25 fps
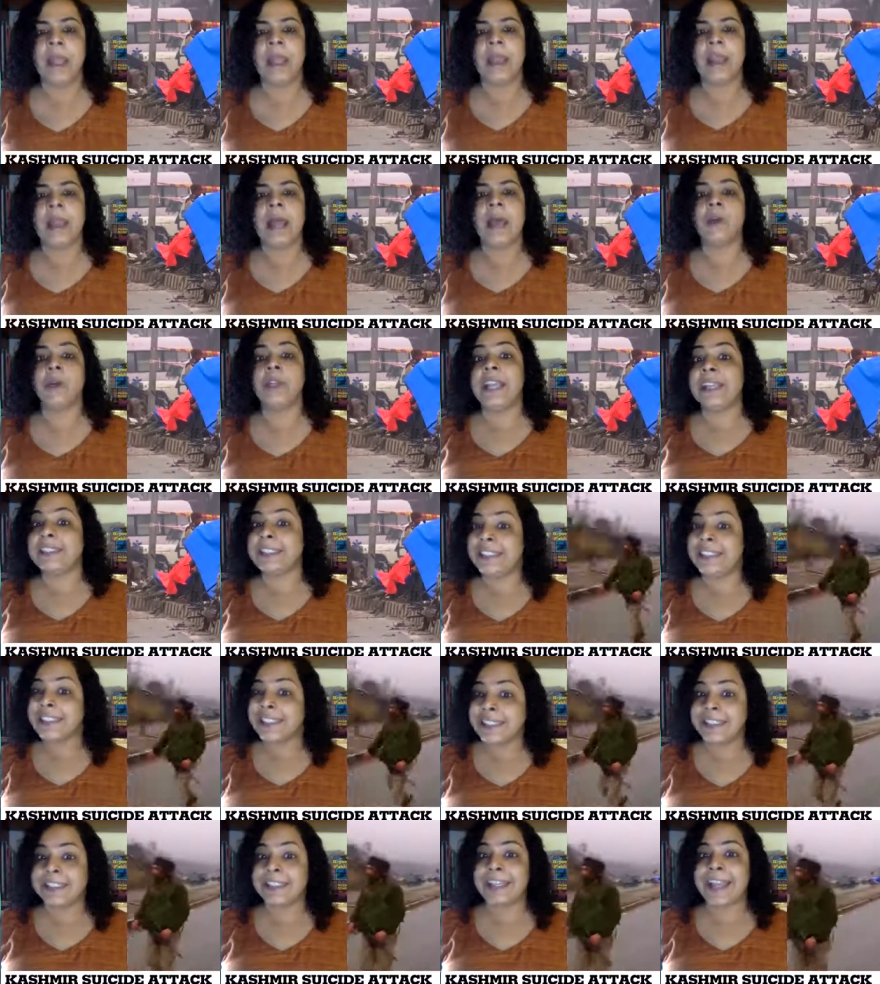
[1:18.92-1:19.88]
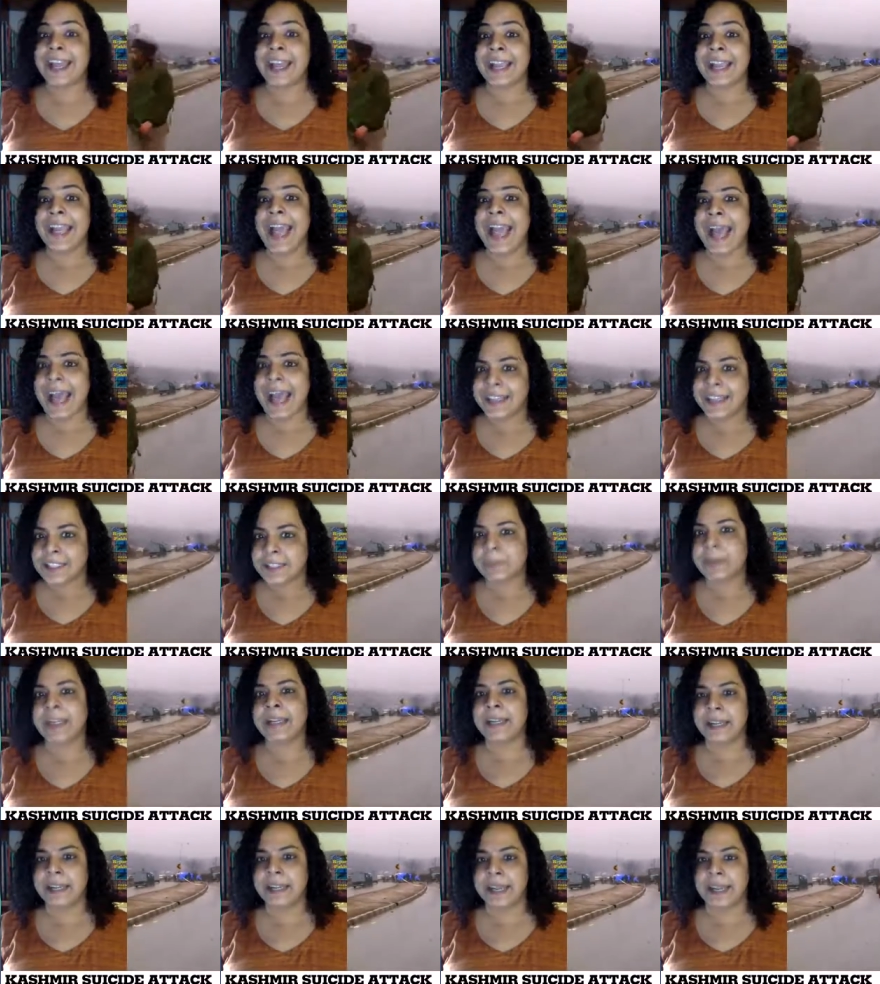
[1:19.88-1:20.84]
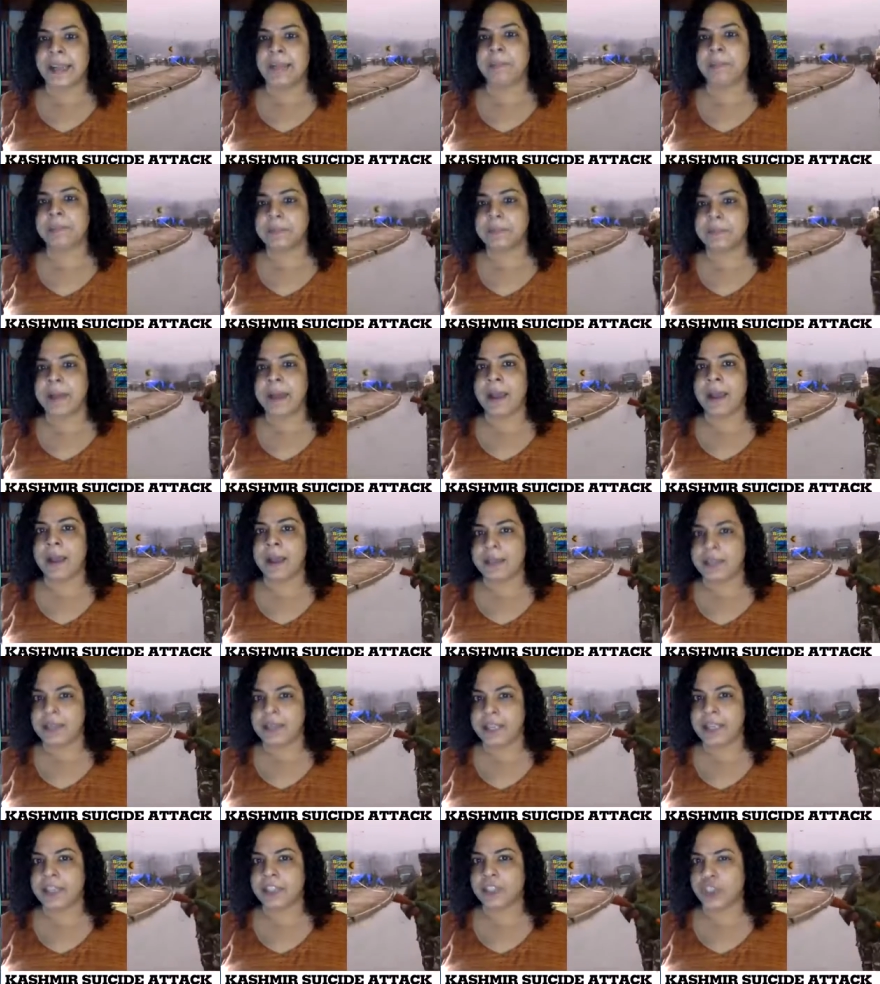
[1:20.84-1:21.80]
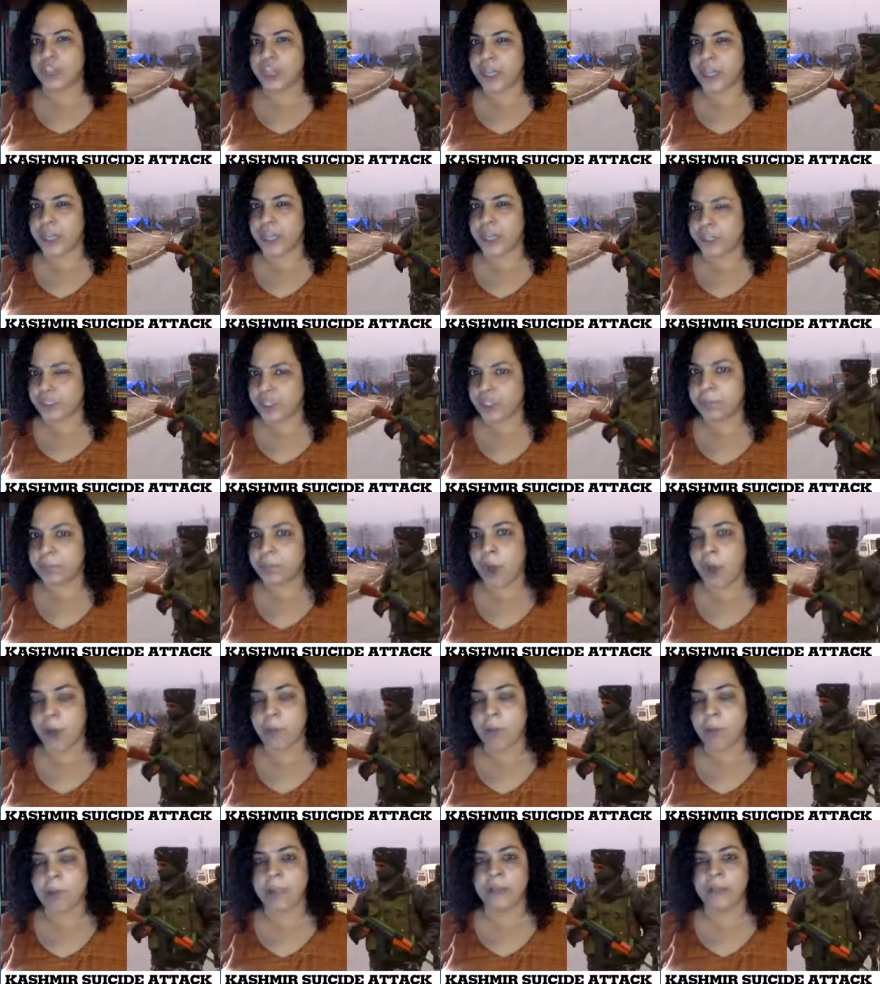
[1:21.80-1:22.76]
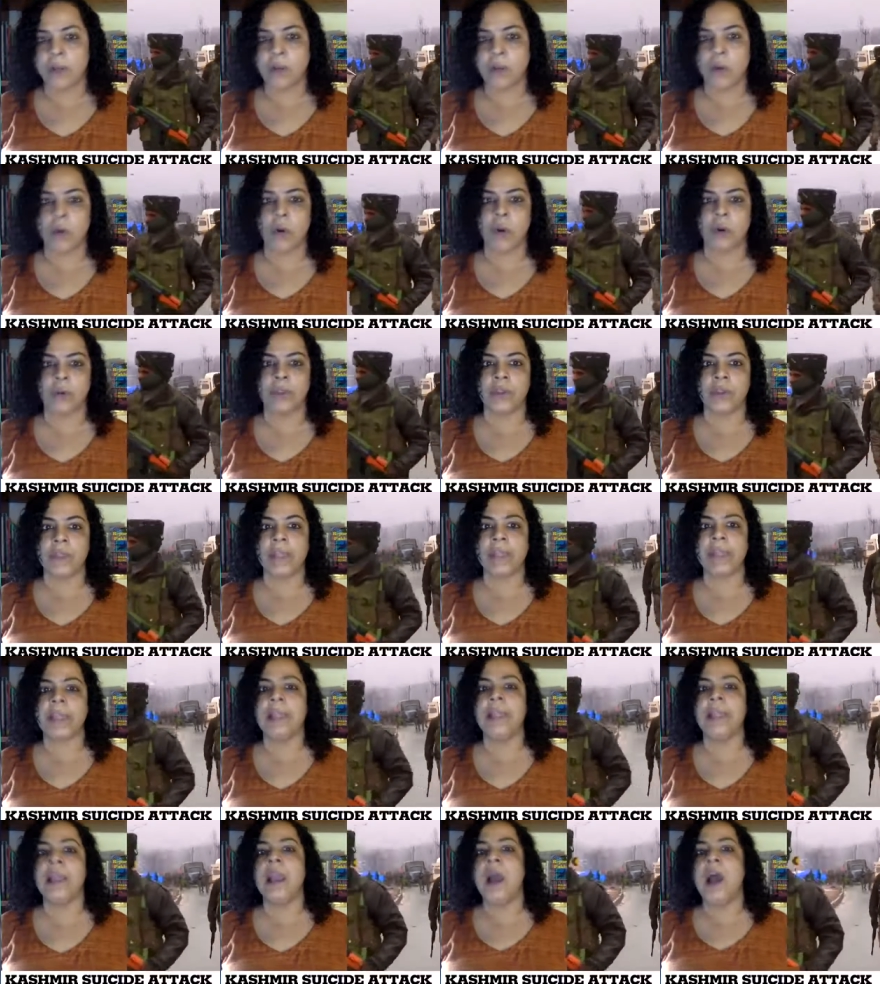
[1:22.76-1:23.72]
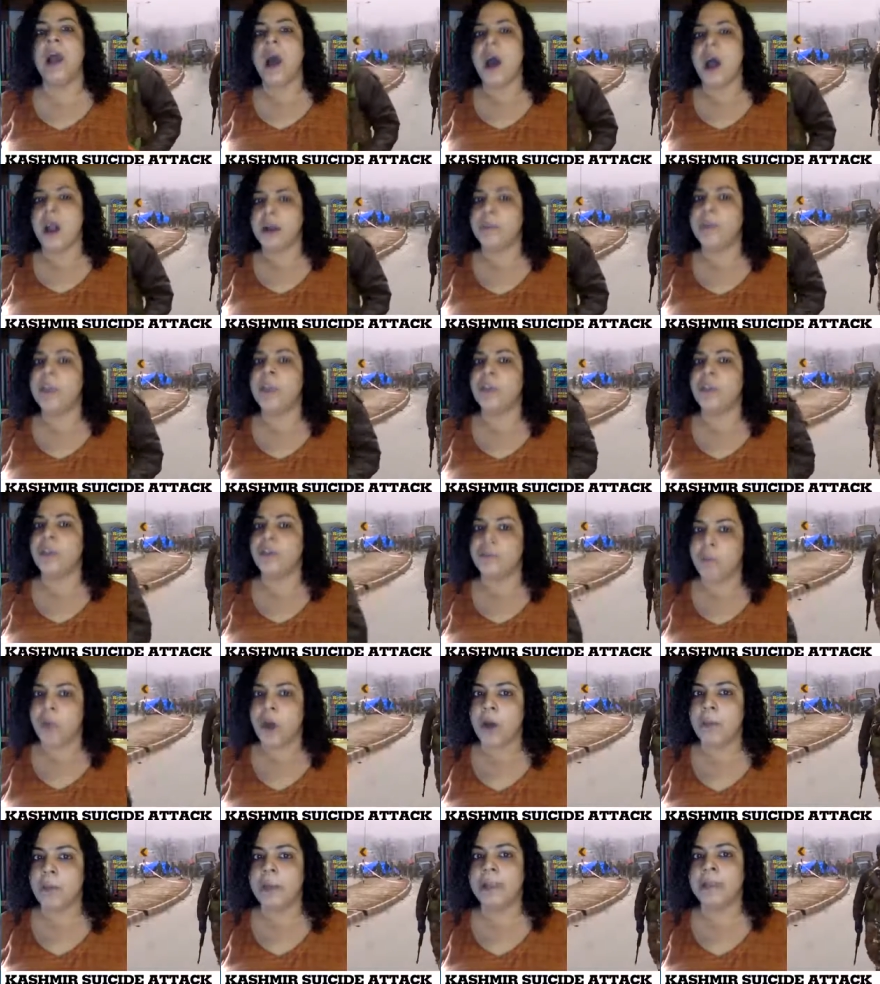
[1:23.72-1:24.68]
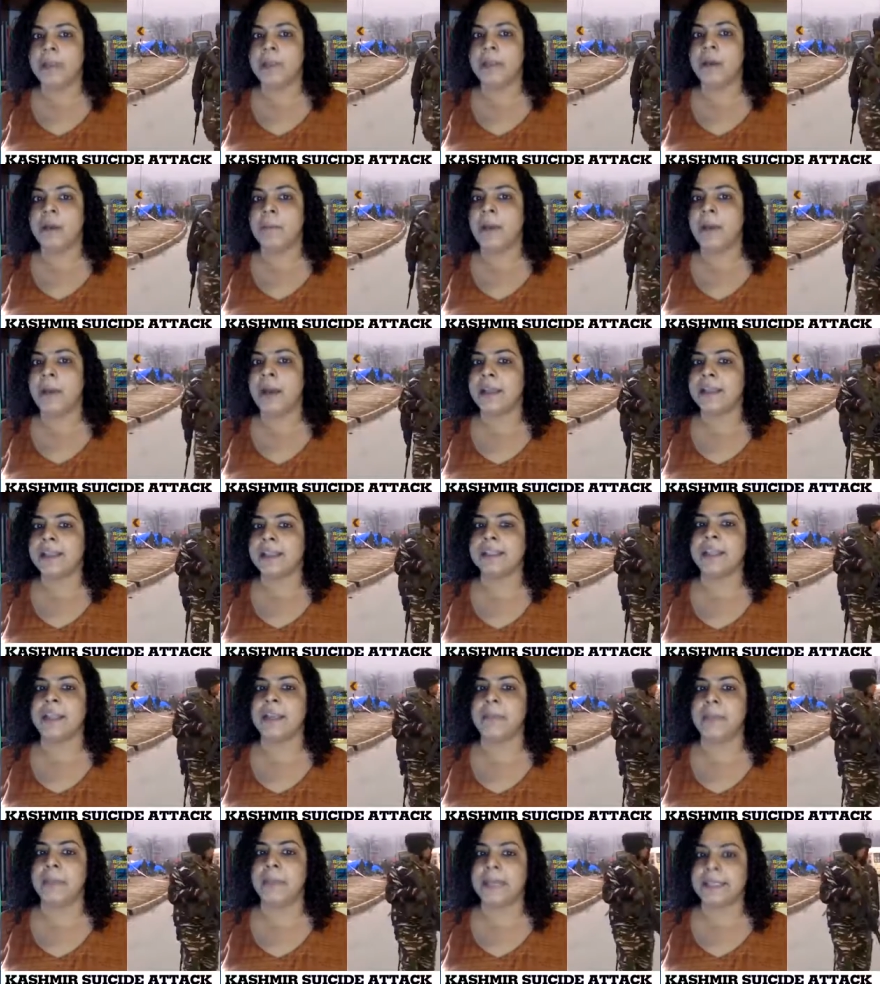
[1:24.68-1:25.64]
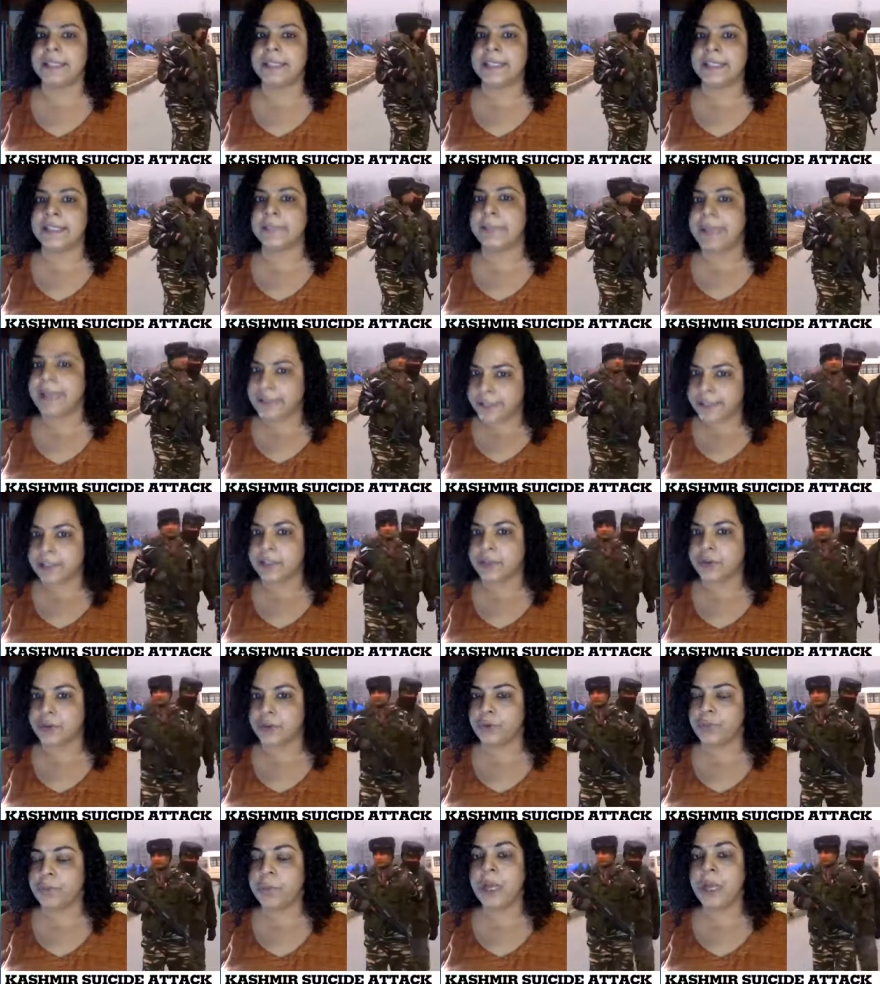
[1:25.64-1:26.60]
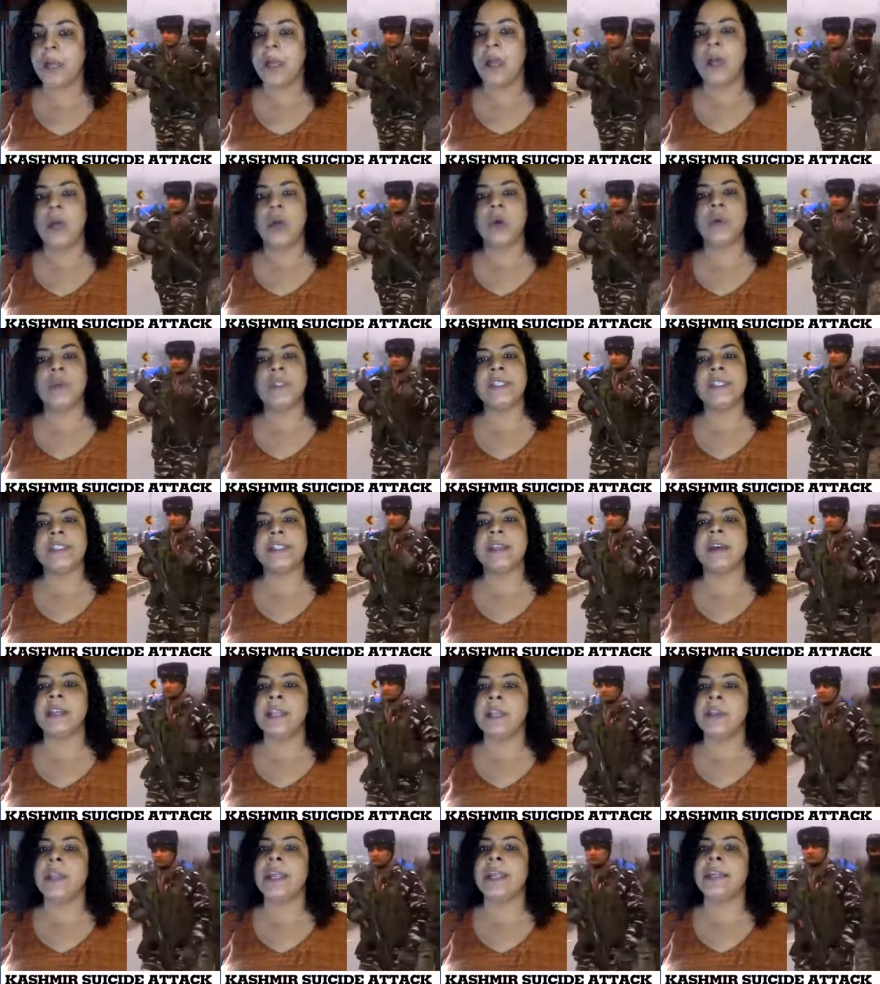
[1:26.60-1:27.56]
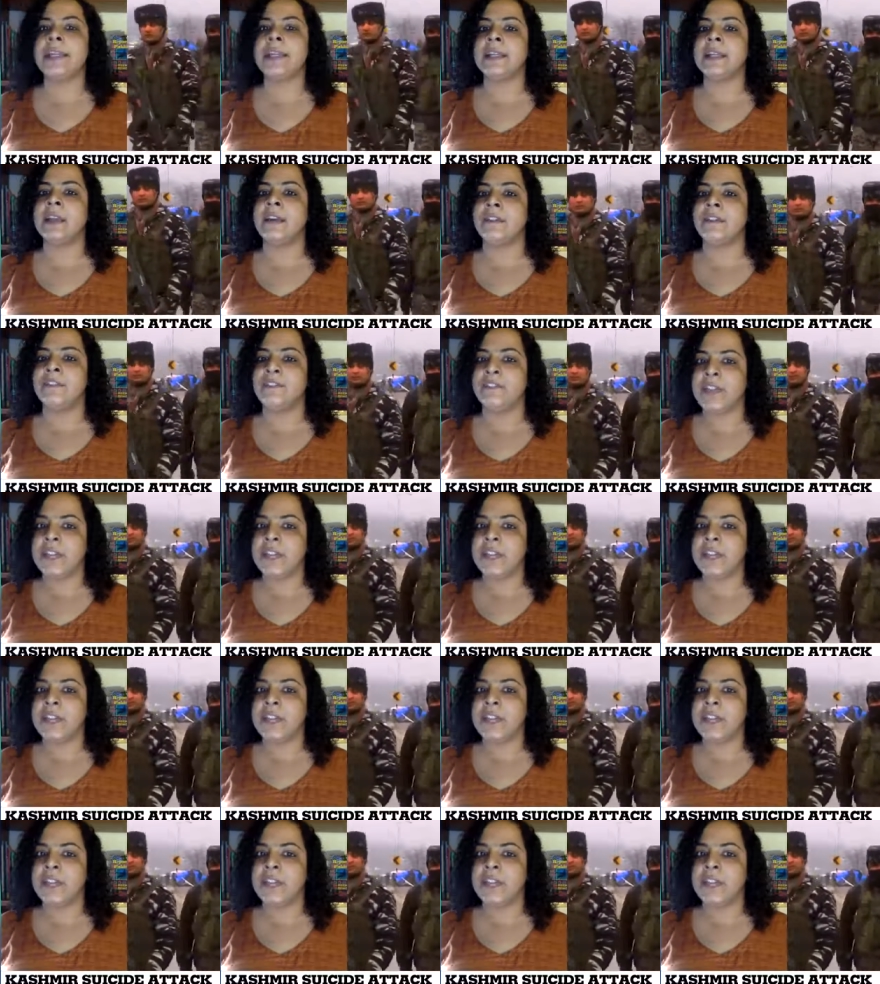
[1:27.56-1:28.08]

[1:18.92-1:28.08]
Now, yesterday's attack has been claimed by the jaish e or the Army of Muhammad, a Pakistan-based militant group who circulated a